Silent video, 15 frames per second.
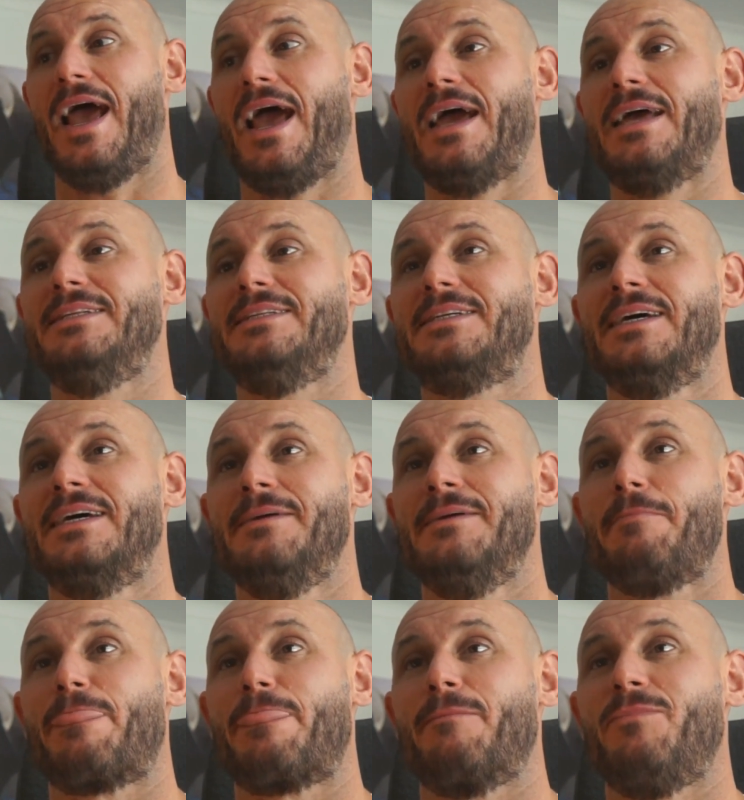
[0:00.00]
And,
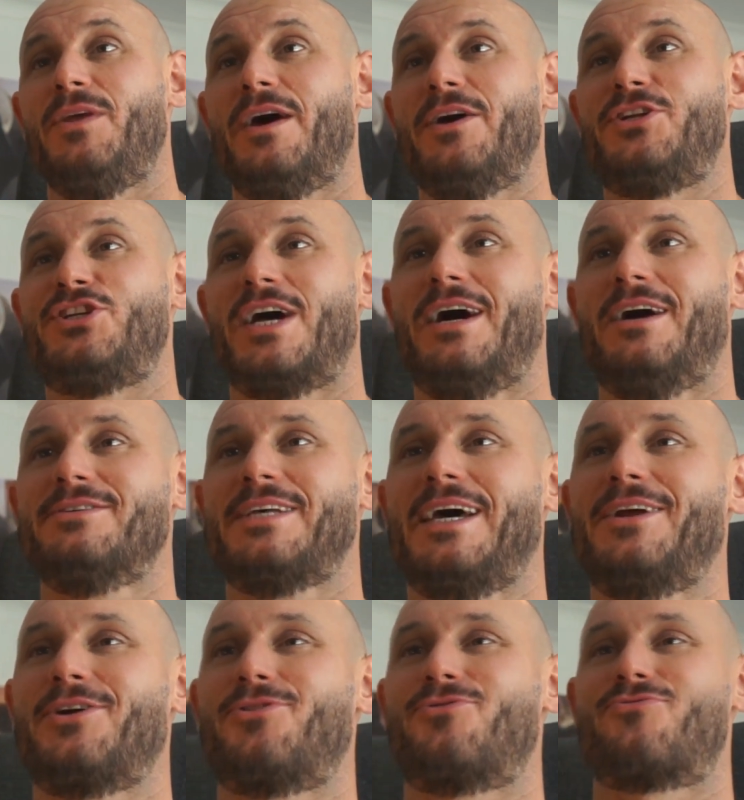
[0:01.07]
you know, Charles
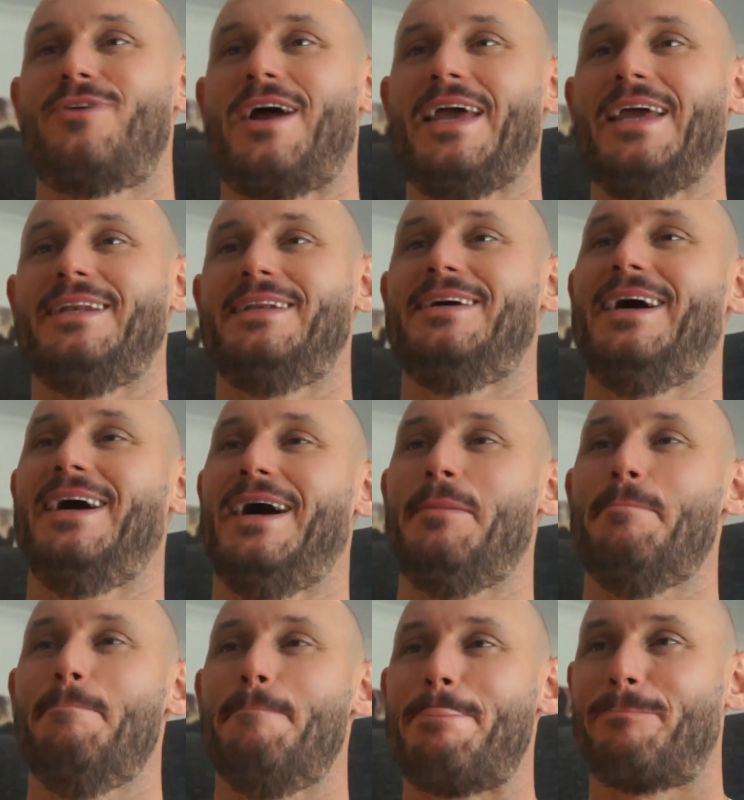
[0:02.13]
had a great
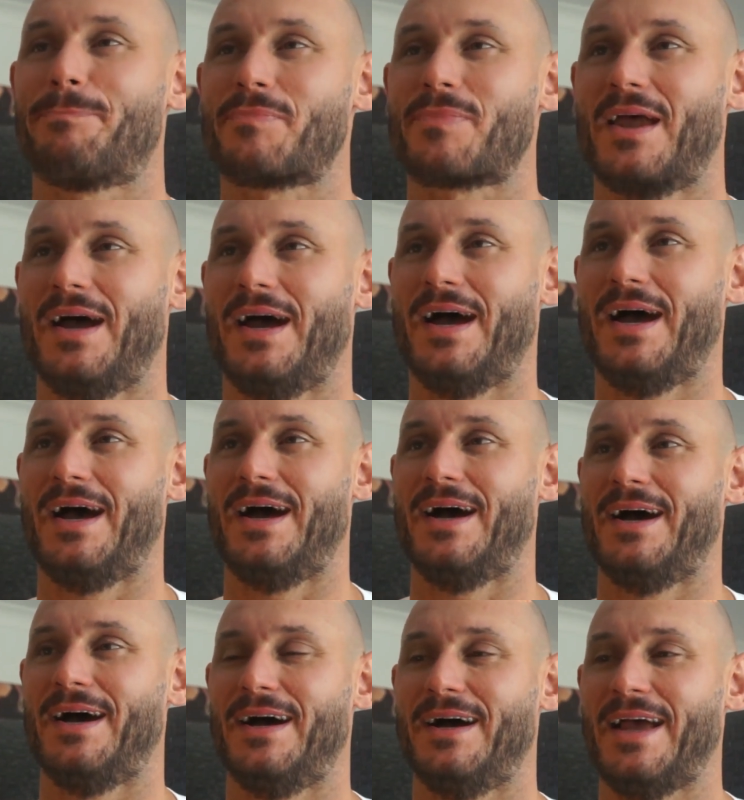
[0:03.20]

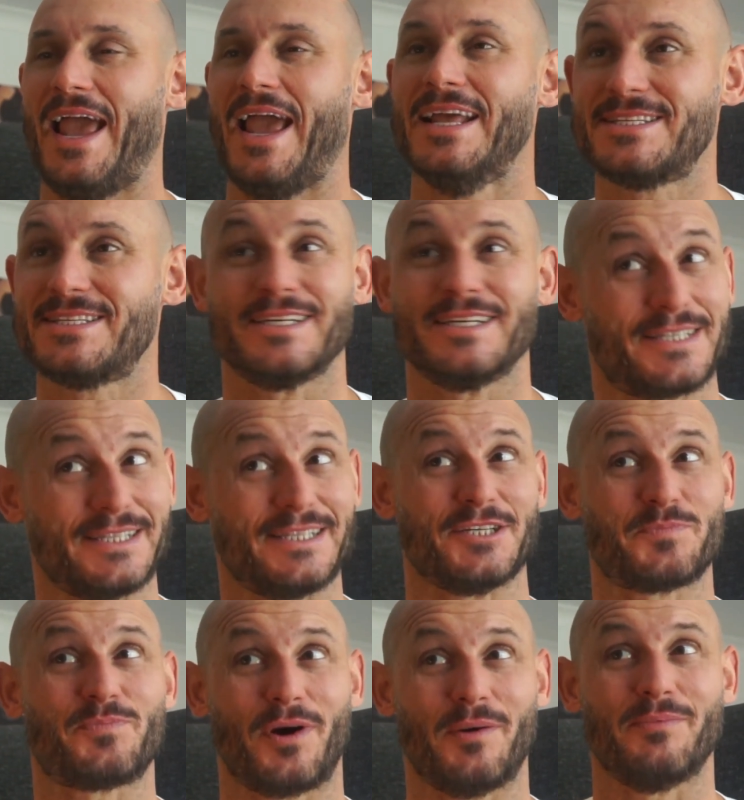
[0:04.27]
answer to
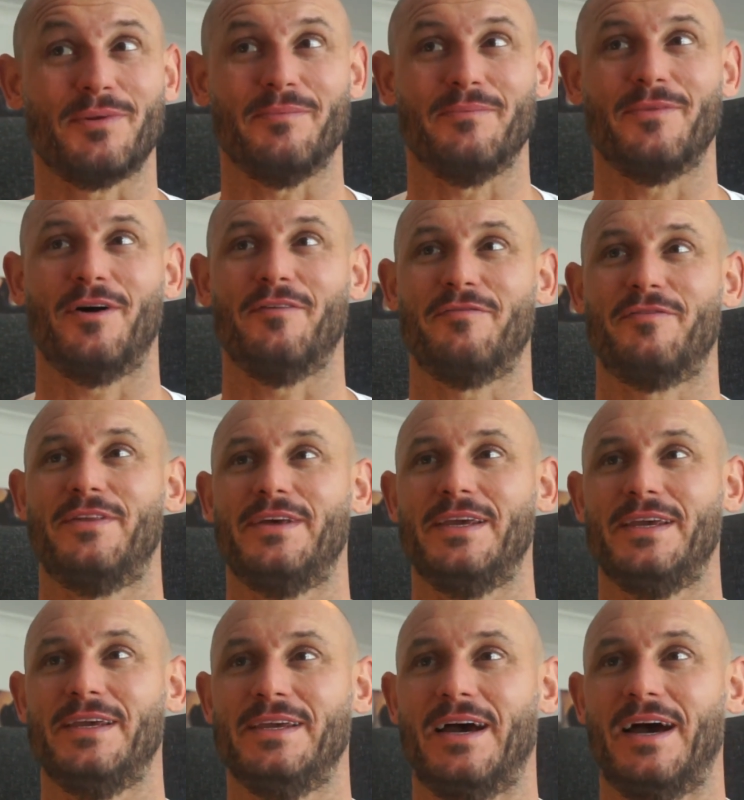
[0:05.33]
this problem of
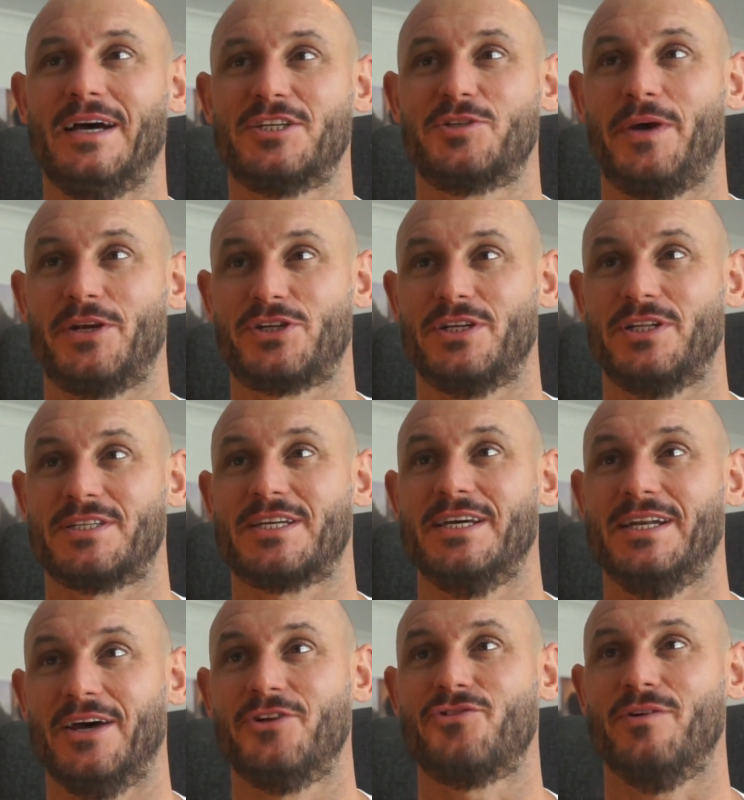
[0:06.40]
the specialist
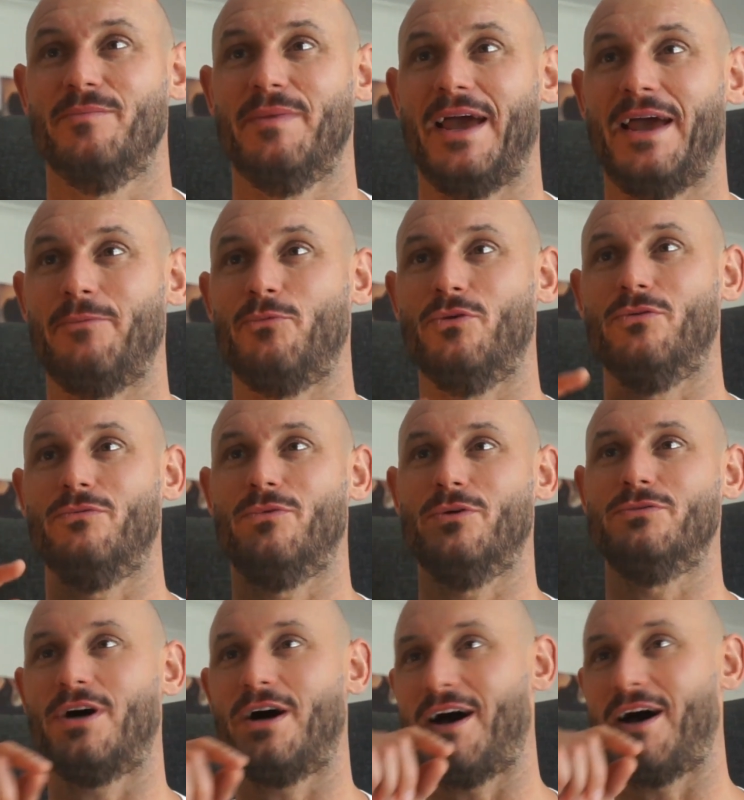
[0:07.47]
conundrum, and
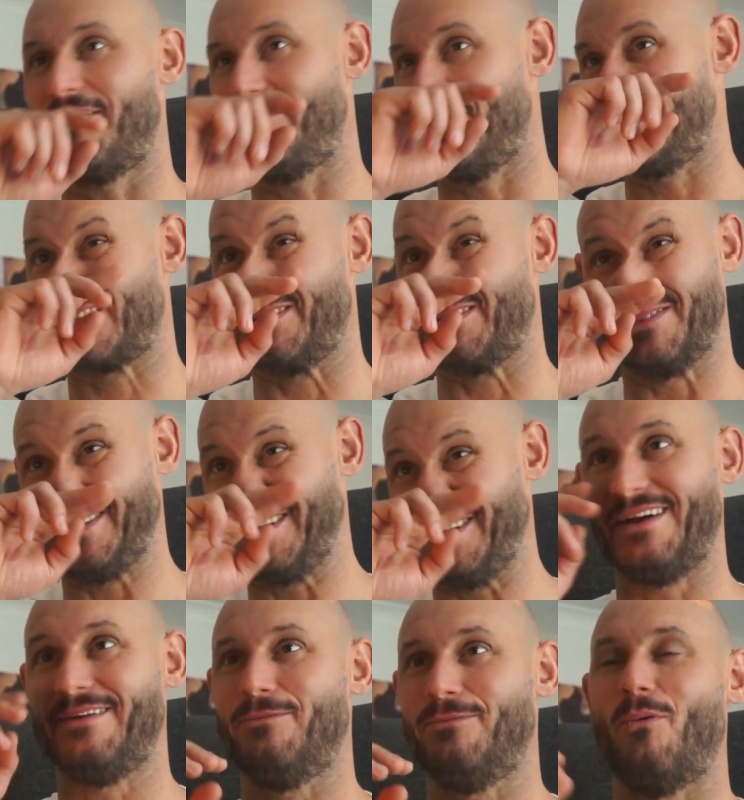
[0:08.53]
we'll dive into, you
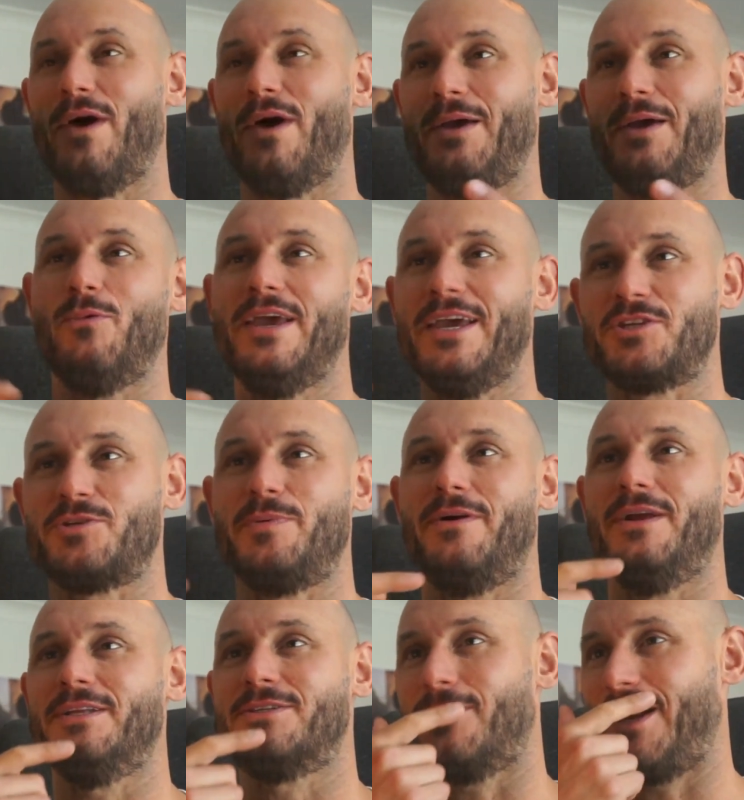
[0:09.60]
know, what we
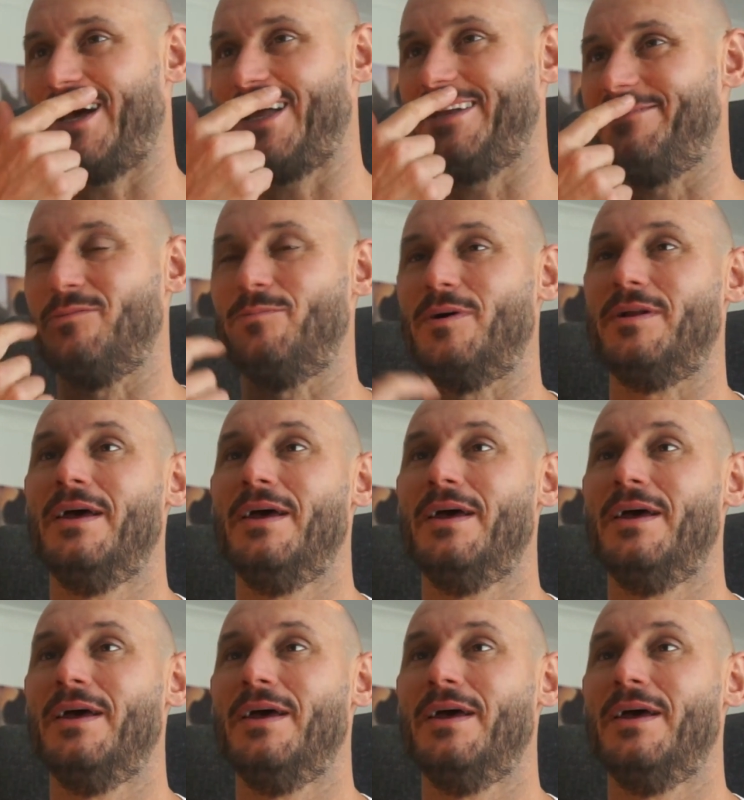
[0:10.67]
experience on our level.